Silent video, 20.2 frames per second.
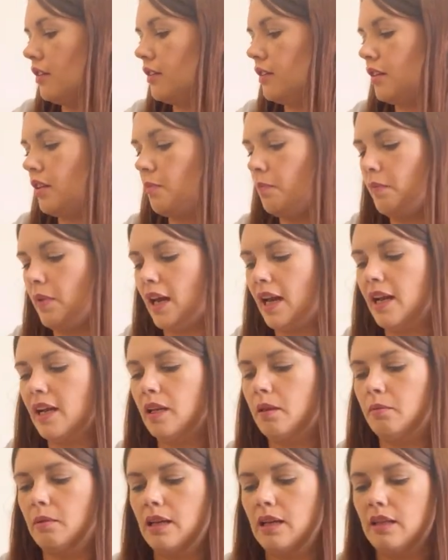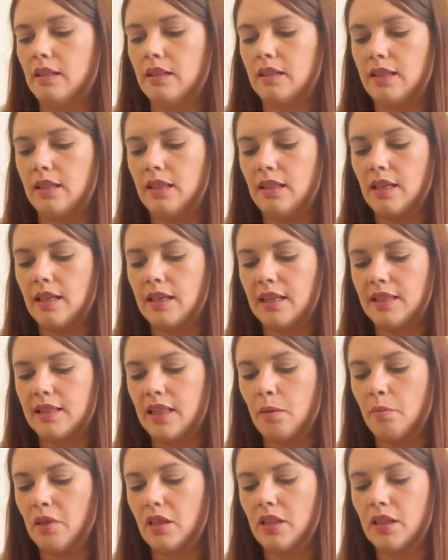the paler ones, like I
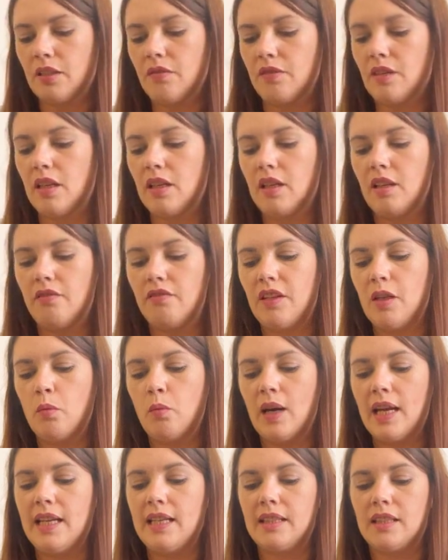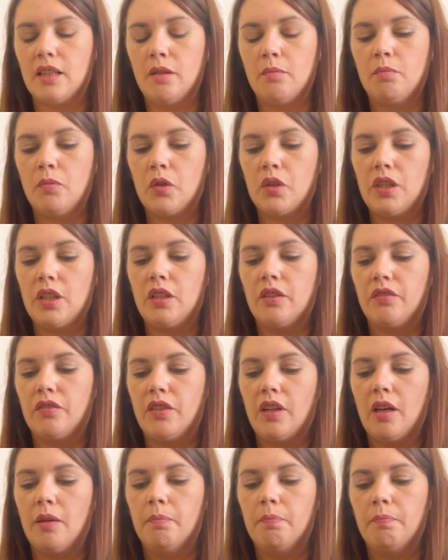say, because of the lovely weight and body of
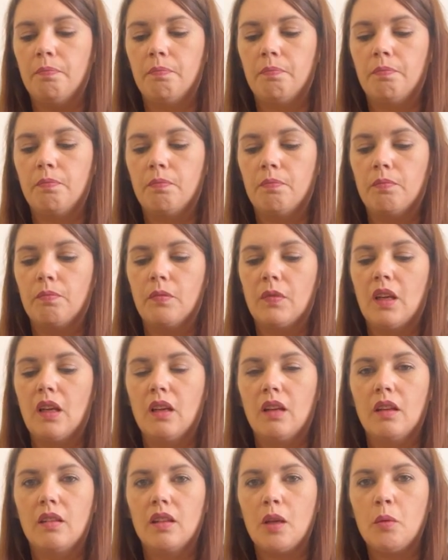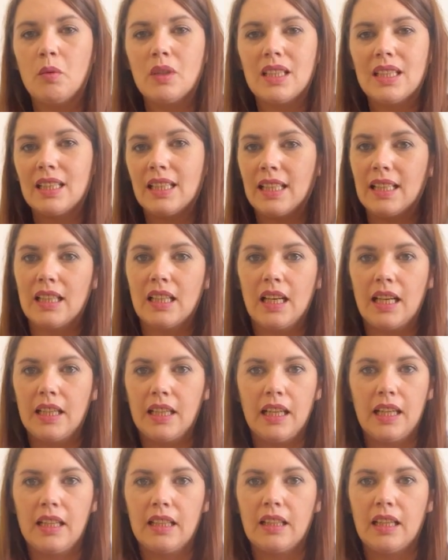them, they wouldn't need
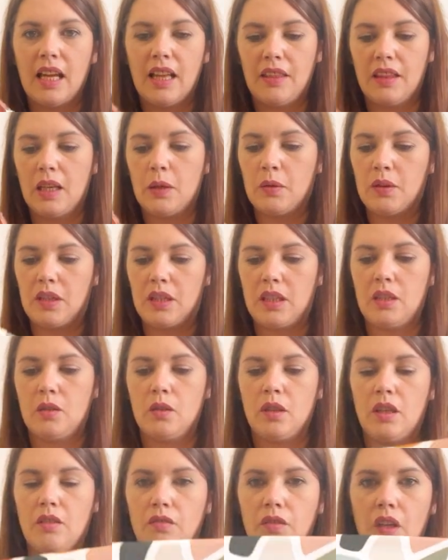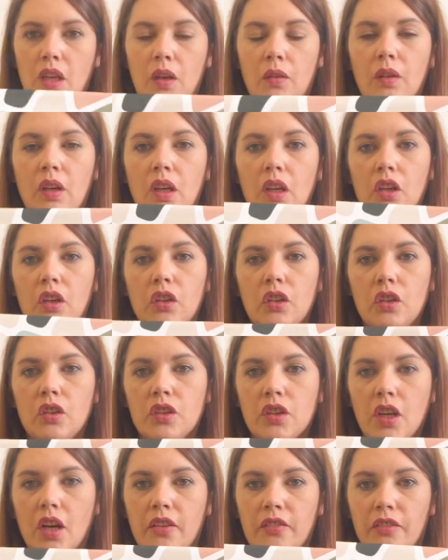lining and they'll still give you
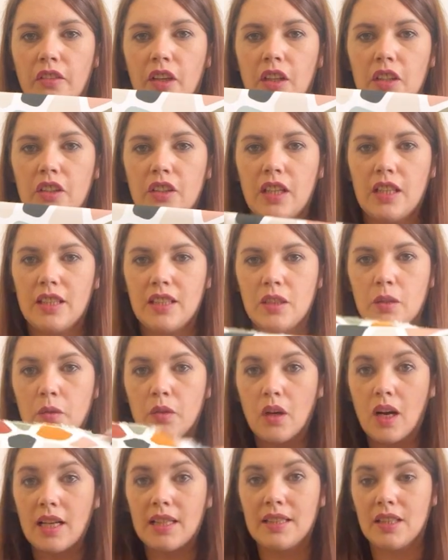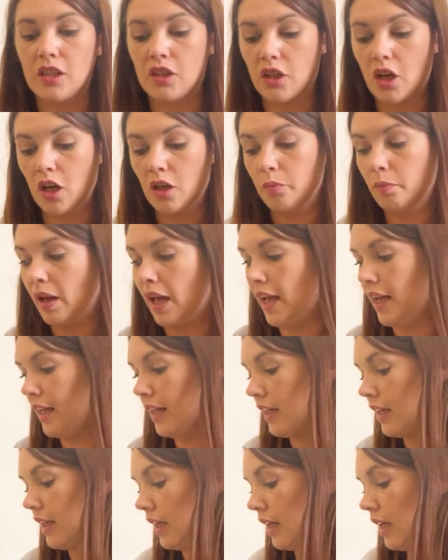good coverage. They're still nice and
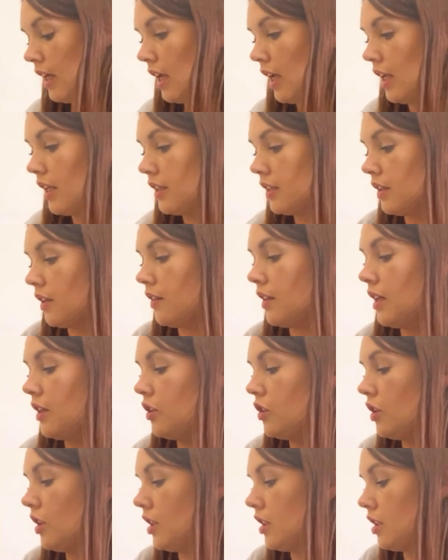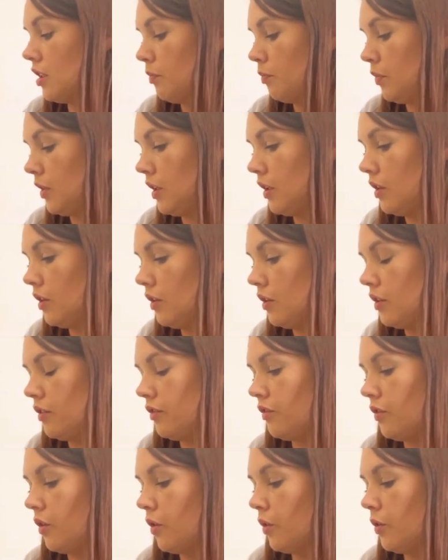opaque. So they're just
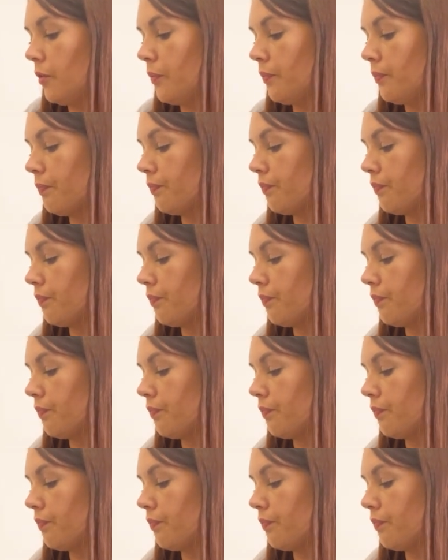beautiful.